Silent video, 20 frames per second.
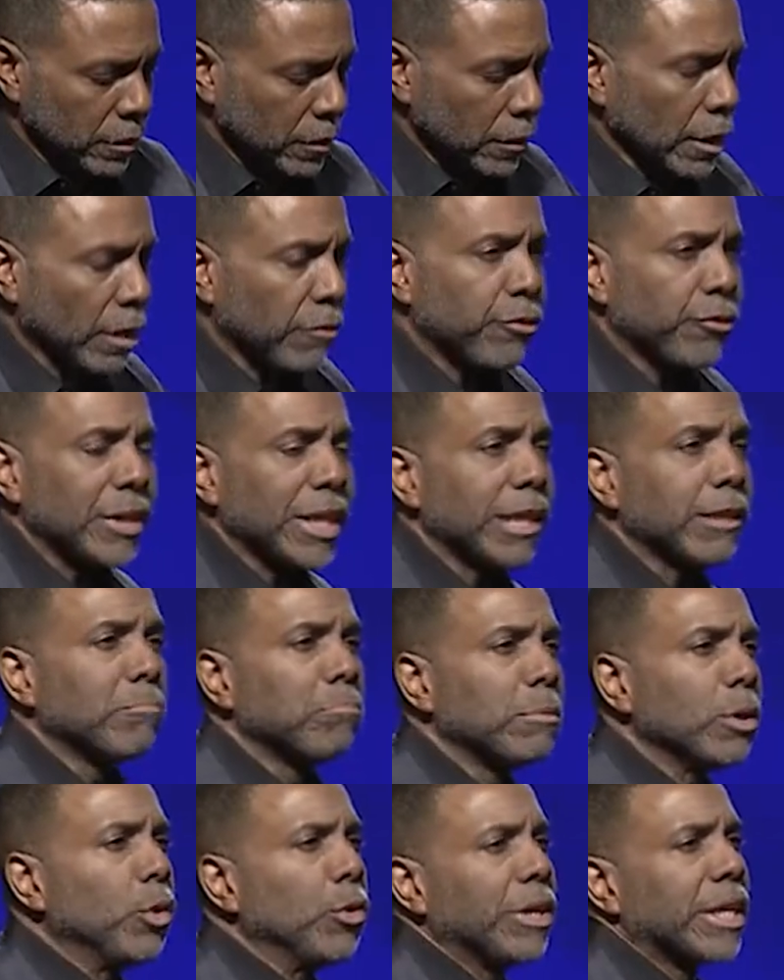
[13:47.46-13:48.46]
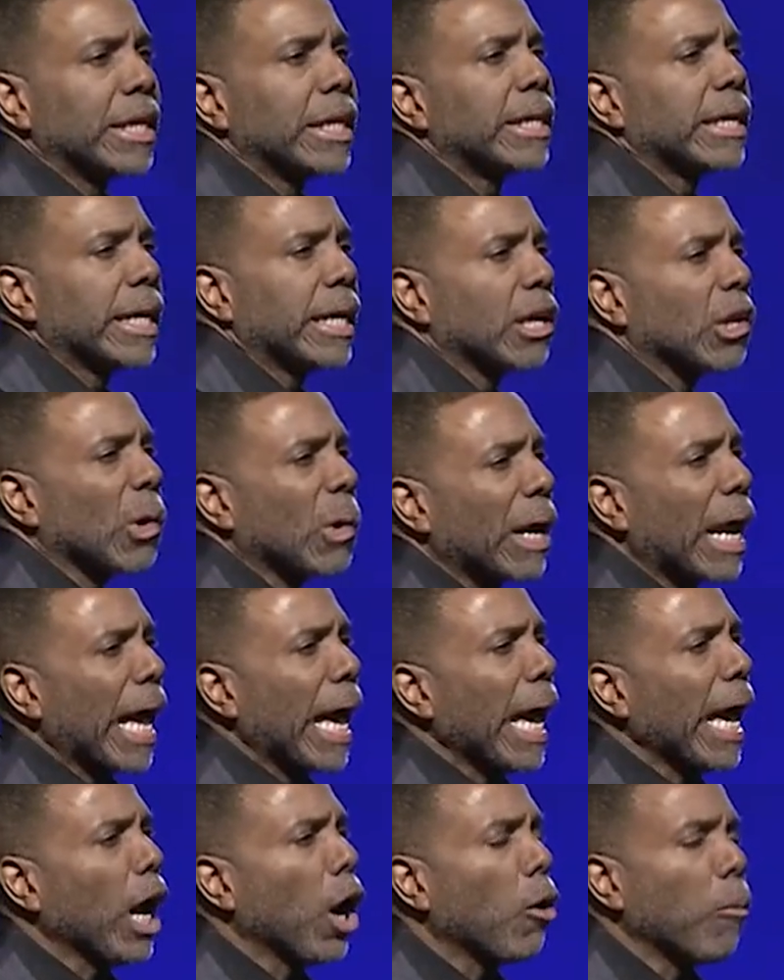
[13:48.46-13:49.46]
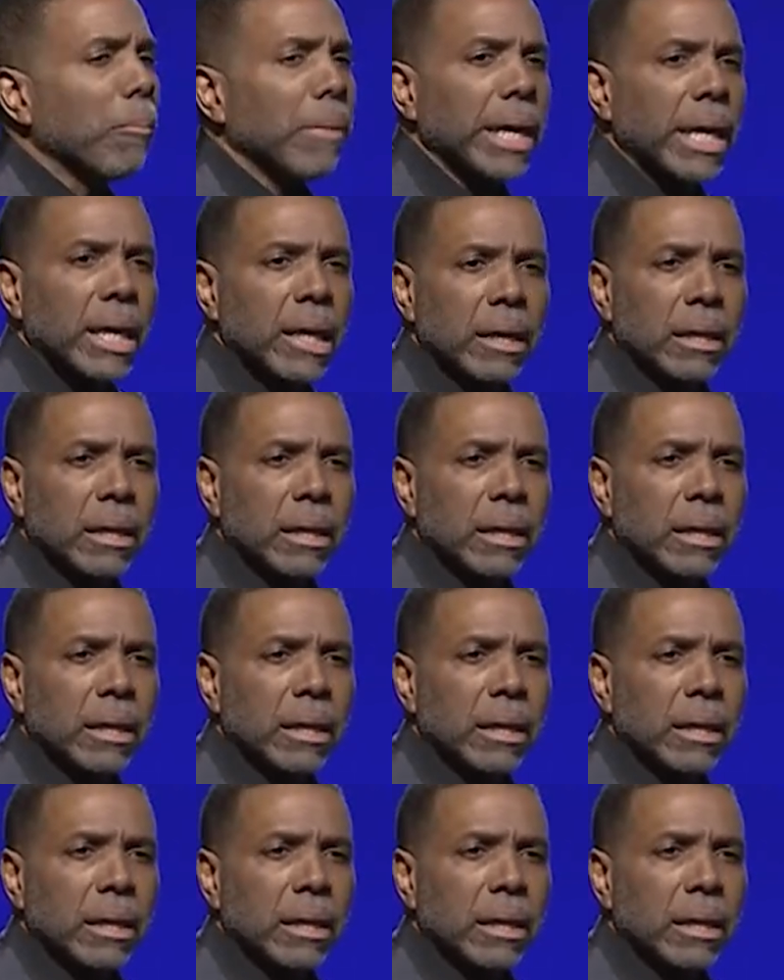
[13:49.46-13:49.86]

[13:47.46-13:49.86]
I'm feeling moody today, Lord. Help me.